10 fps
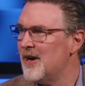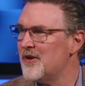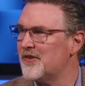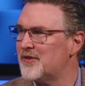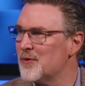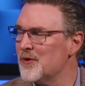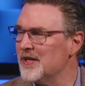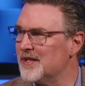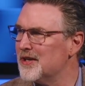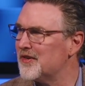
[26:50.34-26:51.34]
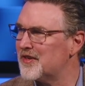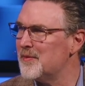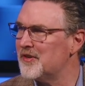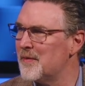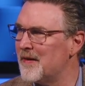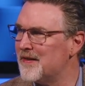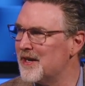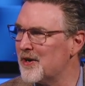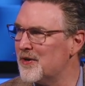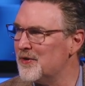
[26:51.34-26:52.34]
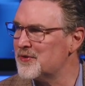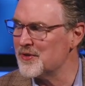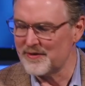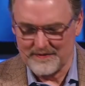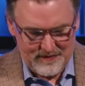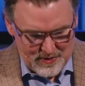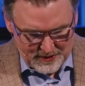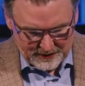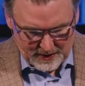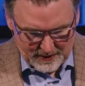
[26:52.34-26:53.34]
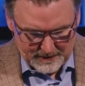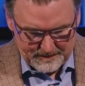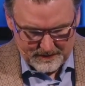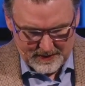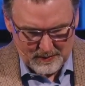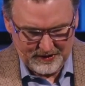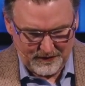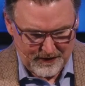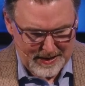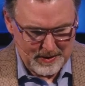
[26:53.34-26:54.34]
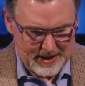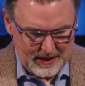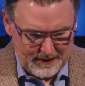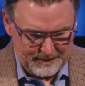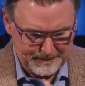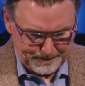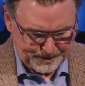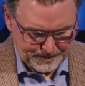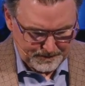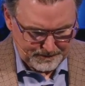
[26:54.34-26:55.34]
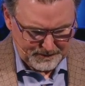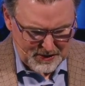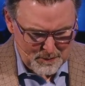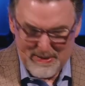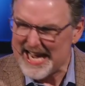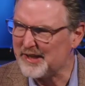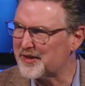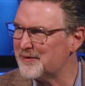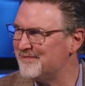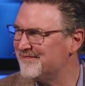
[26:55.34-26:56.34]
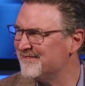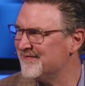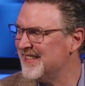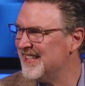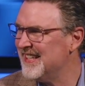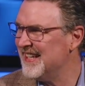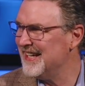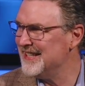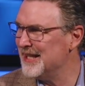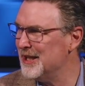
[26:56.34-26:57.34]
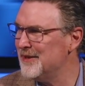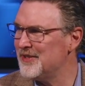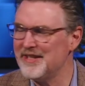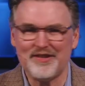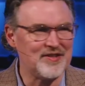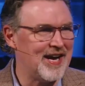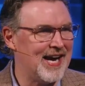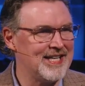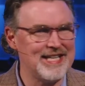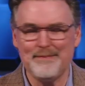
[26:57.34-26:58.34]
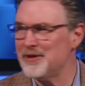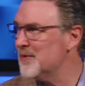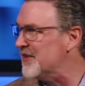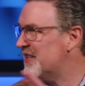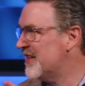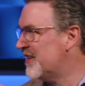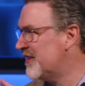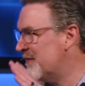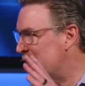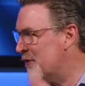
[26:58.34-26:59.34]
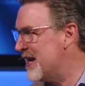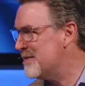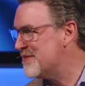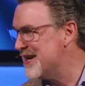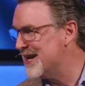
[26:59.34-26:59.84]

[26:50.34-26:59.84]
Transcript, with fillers: Heard a story that kind of sums up, I think, our culture a few years ago. There was a family of mice, and they lived inside, deep in the recesses of a grand